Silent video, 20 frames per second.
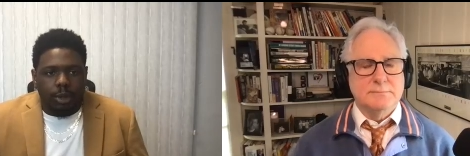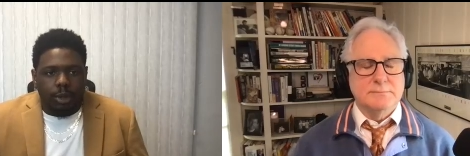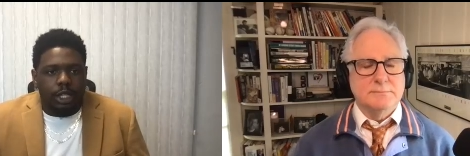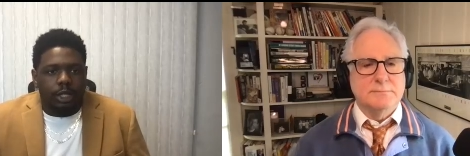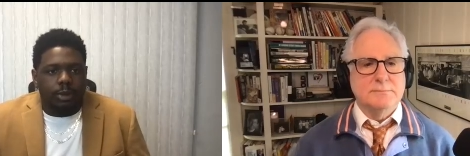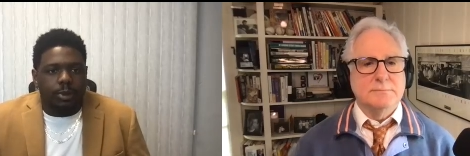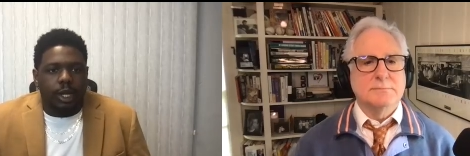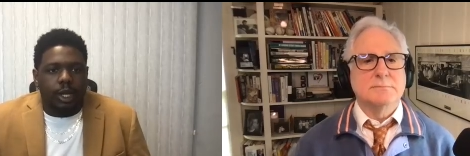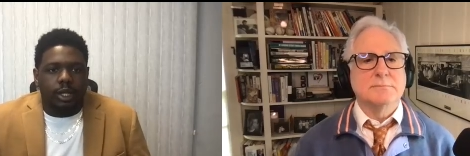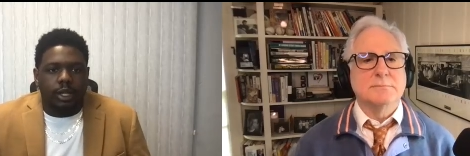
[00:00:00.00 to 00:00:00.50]

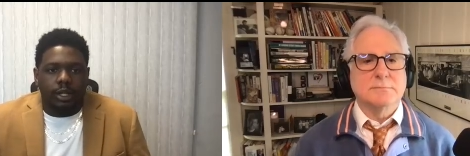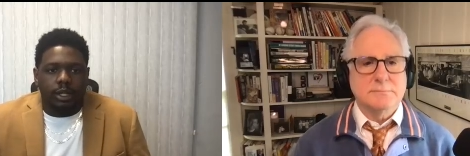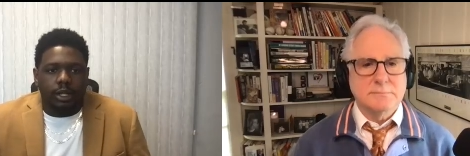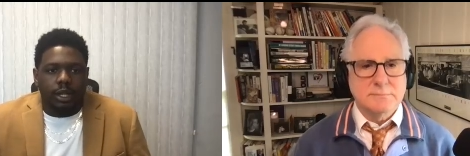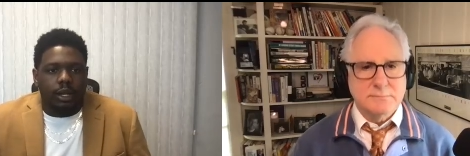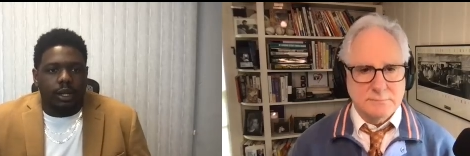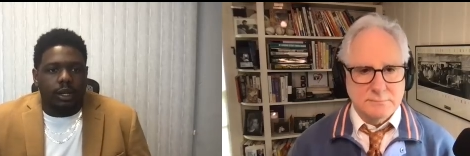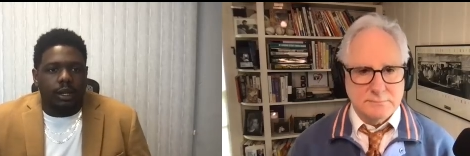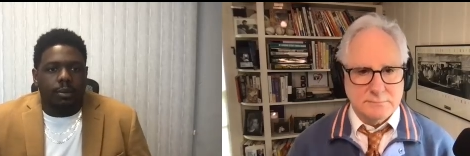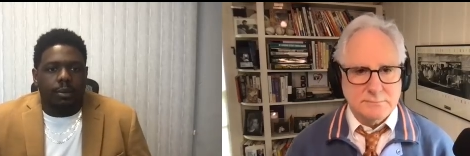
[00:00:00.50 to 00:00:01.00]
Speaker 1: prospecting,
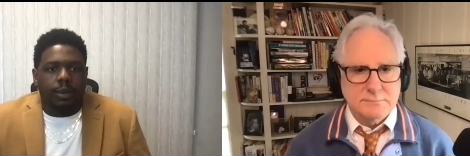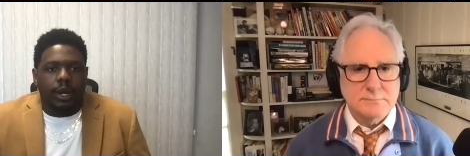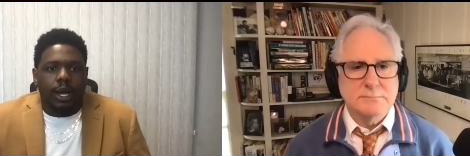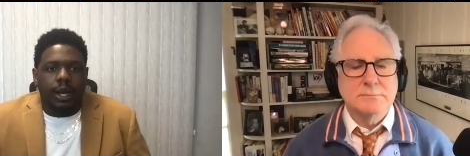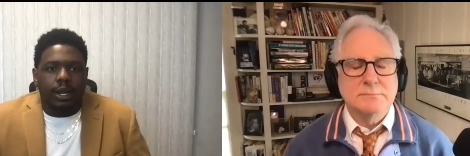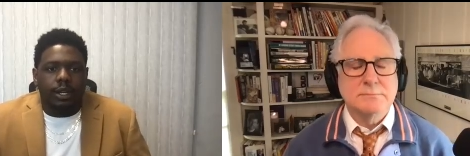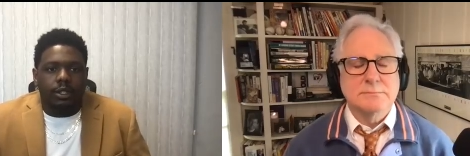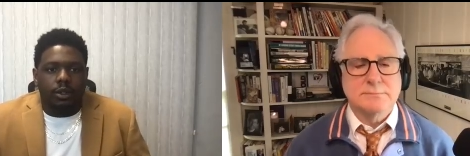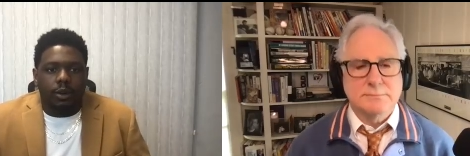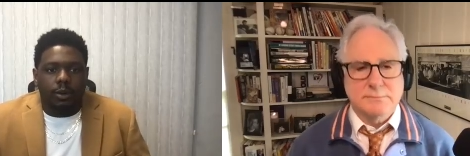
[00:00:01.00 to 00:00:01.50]
taking in
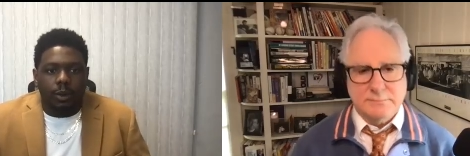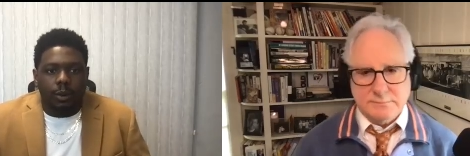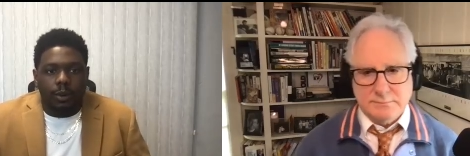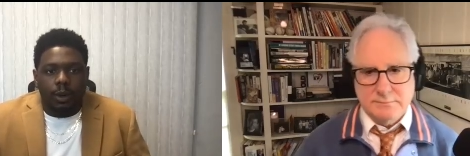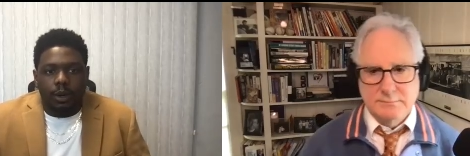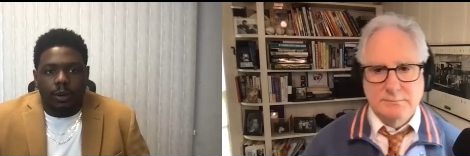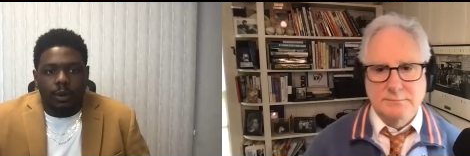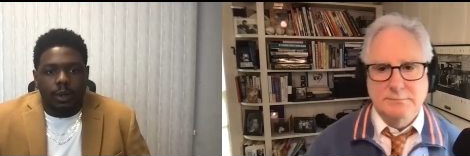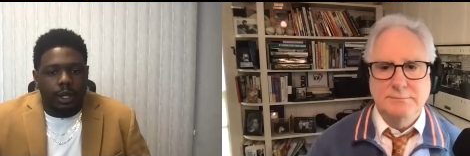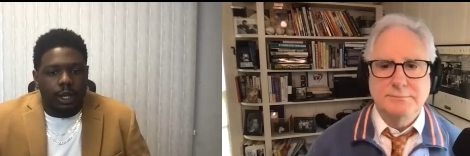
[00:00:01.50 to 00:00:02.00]
buyers. So we
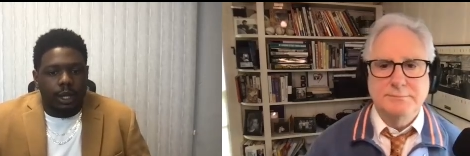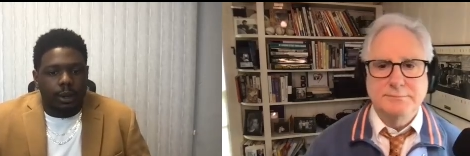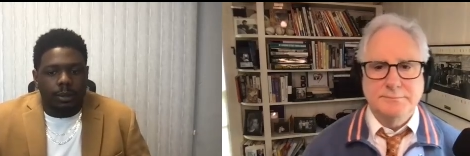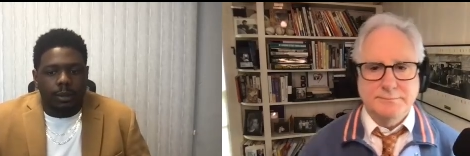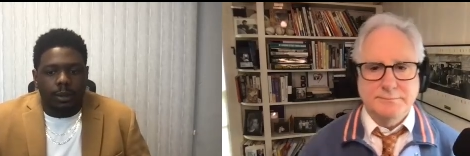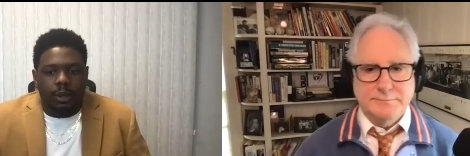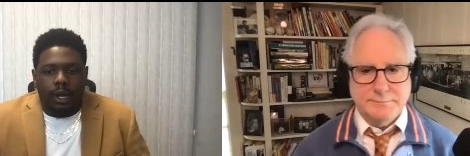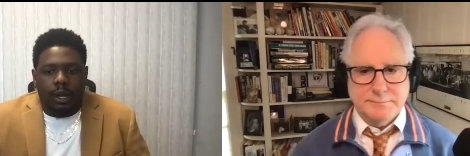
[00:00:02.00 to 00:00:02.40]
work with them.